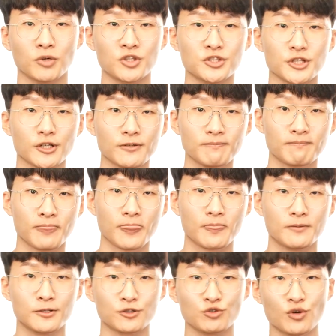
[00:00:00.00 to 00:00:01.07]
First of
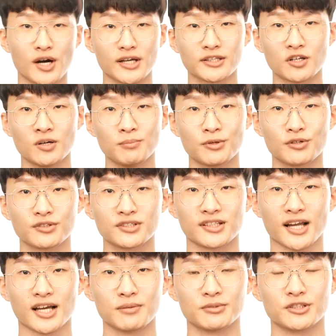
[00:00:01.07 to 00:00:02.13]
all, what is a UI
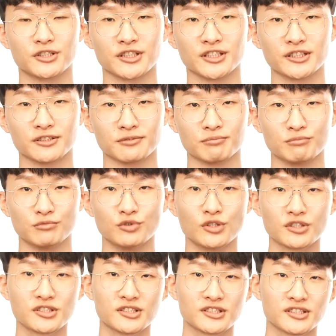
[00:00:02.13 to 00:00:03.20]
component
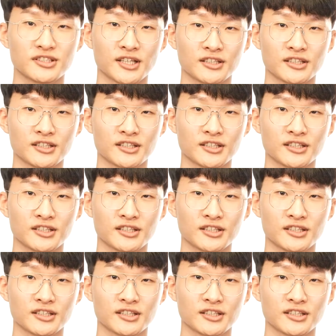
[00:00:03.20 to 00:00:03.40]
library?